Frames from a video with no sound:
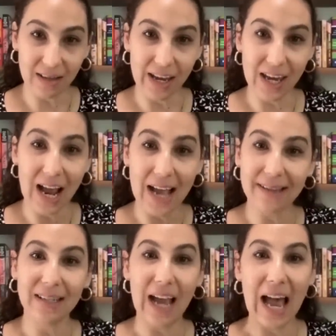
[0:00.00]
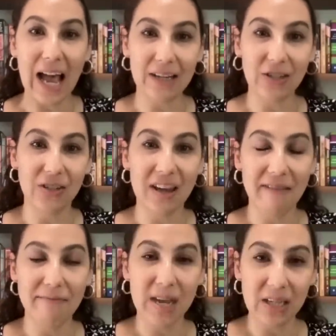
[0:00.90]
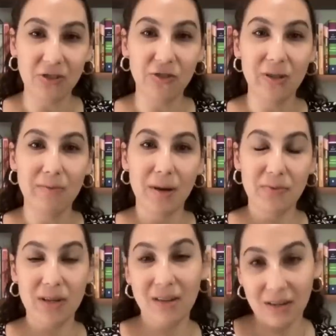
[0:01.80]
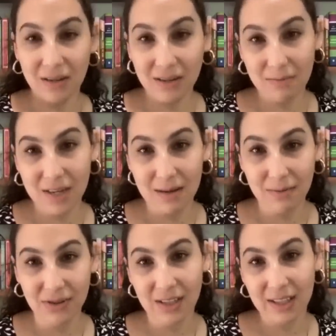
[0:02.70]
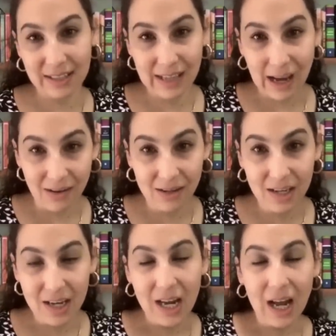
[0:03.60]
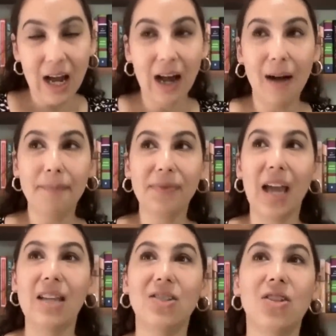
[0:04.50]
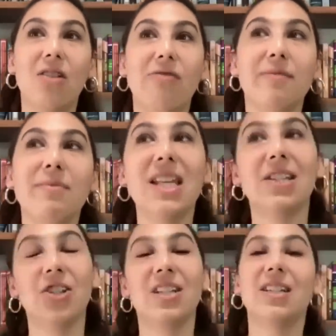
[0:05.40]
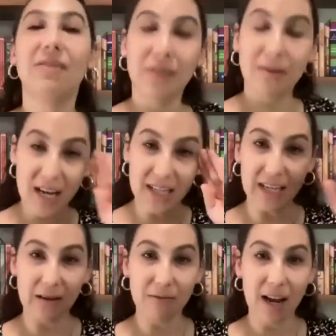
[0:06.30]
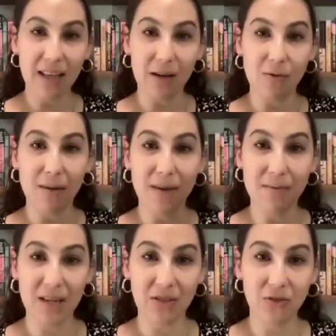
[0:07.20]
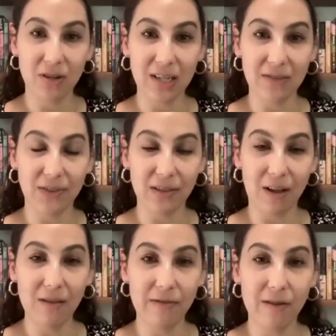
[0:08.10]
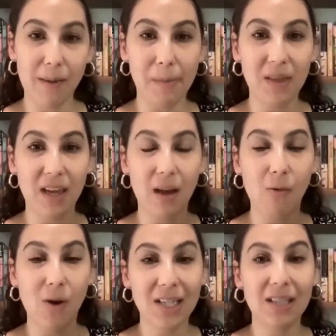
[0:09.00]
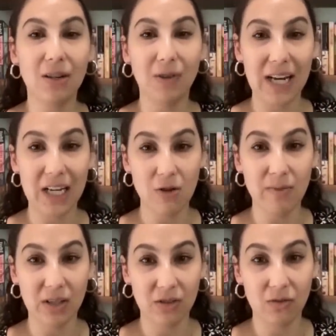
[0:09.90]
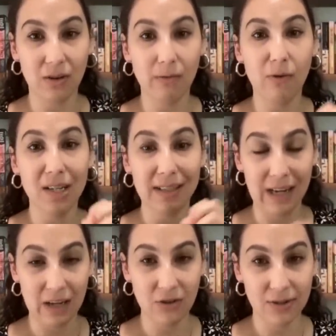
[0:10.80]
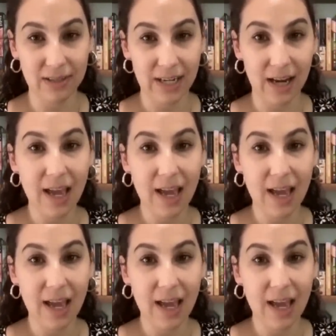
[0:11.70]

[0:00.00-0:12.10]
Like, it has to actually have mainstream appeal to be able to sell. Um, and so for me, that's just a different mindset, right? Like, when I pick my stories for long form, I'm thinking, what is the great human story? What is interesting?